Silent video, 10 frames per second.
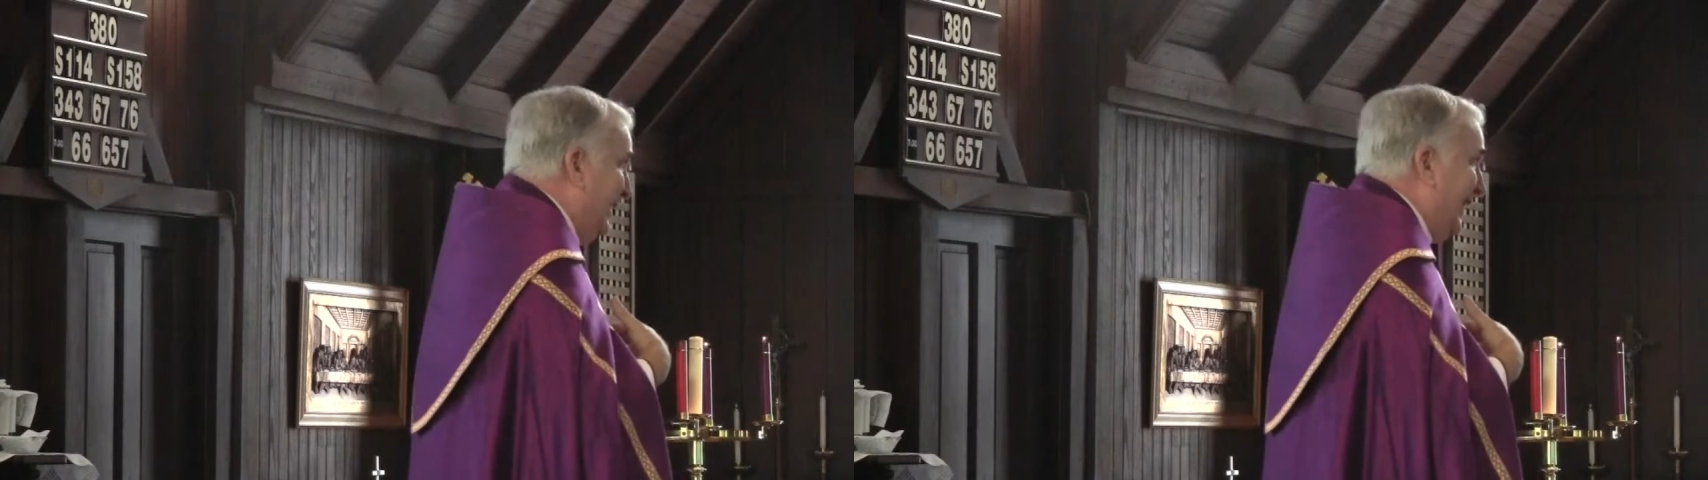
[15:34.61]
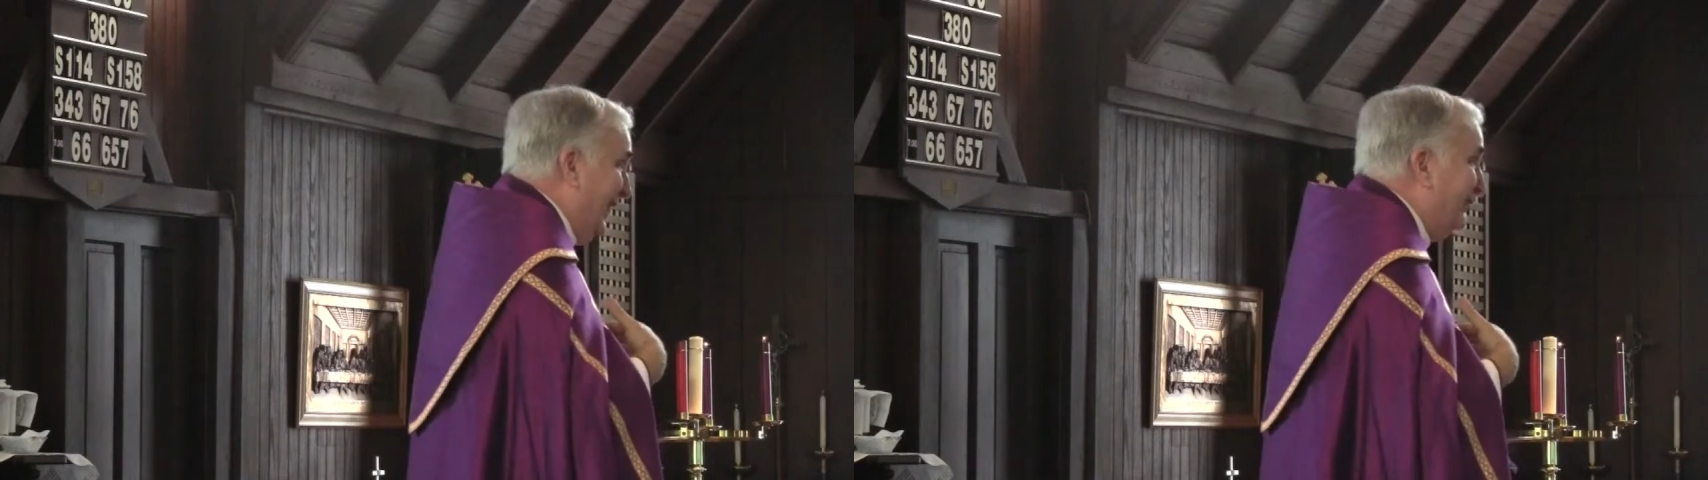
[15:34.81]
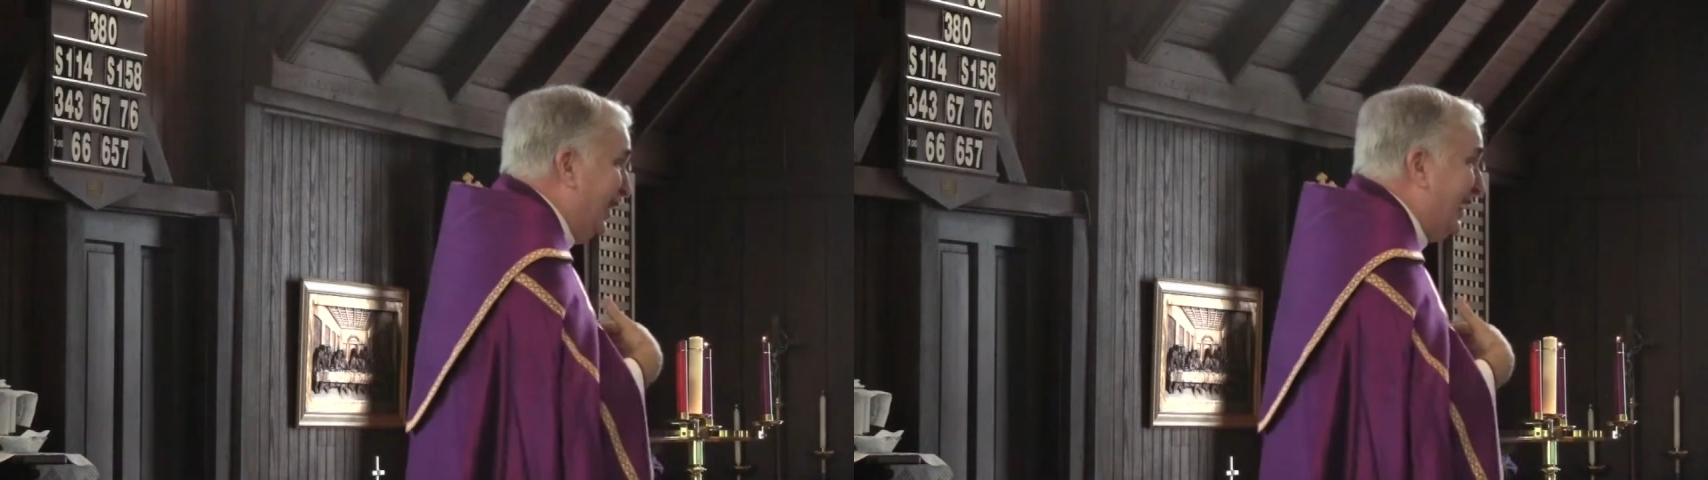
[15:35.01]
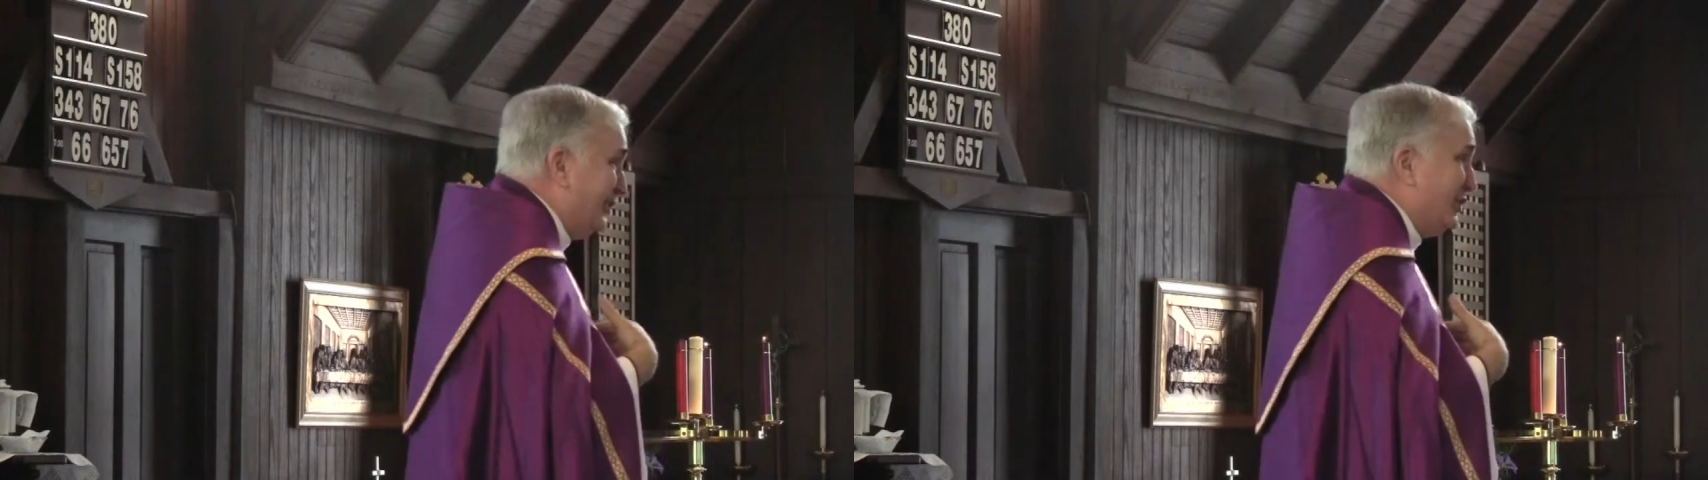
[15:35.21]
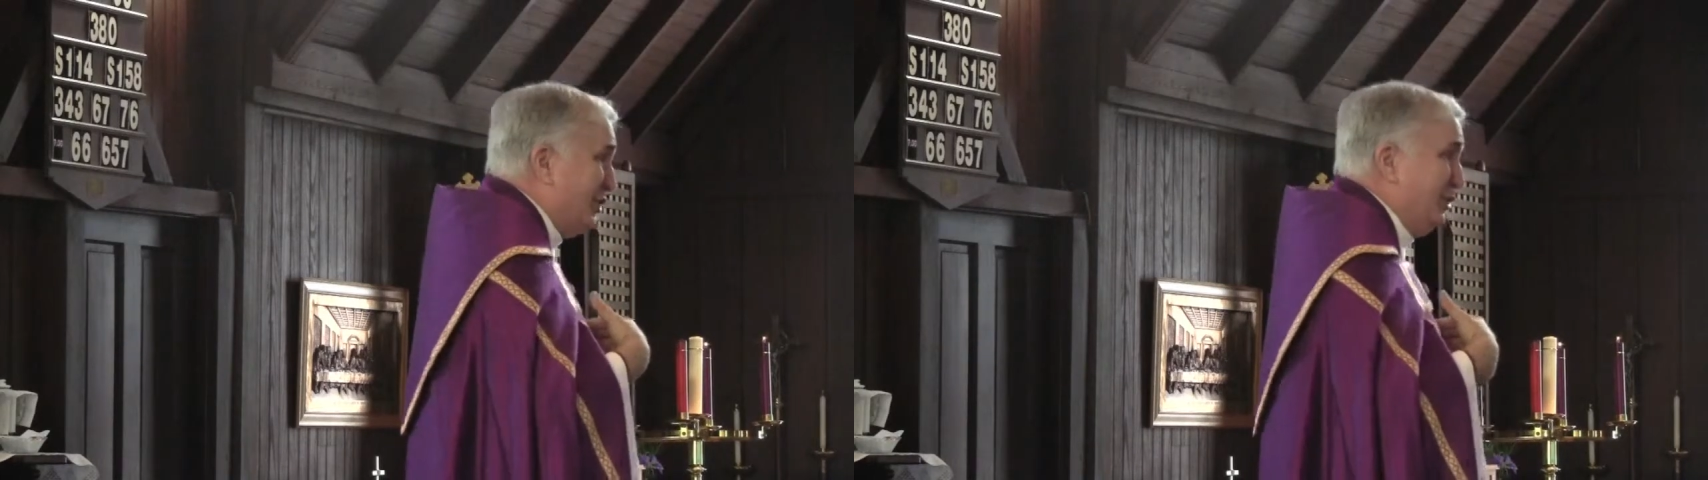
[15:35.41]
I have
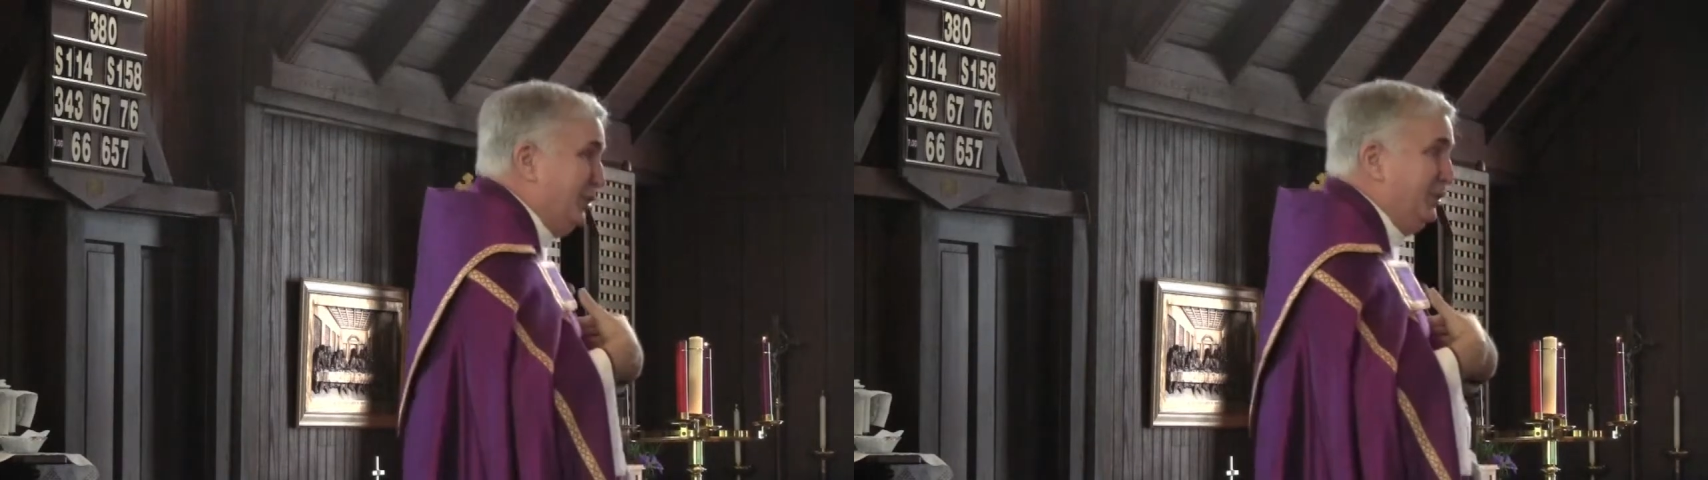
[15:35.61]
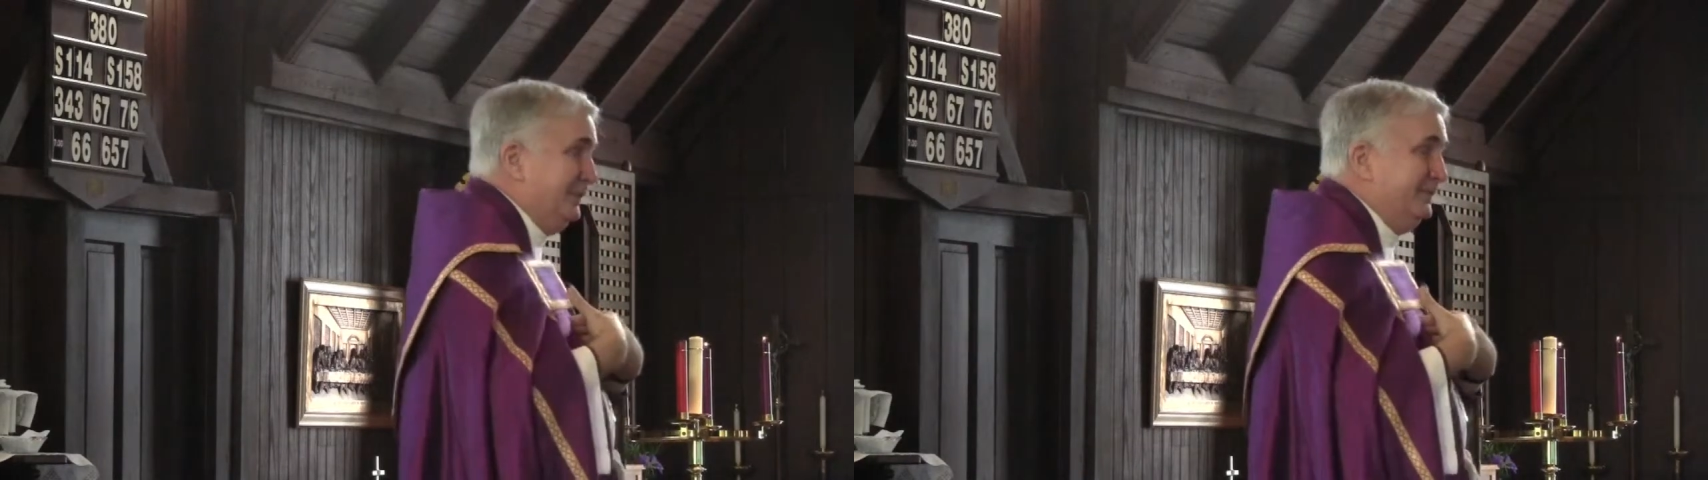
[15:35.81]
lots too.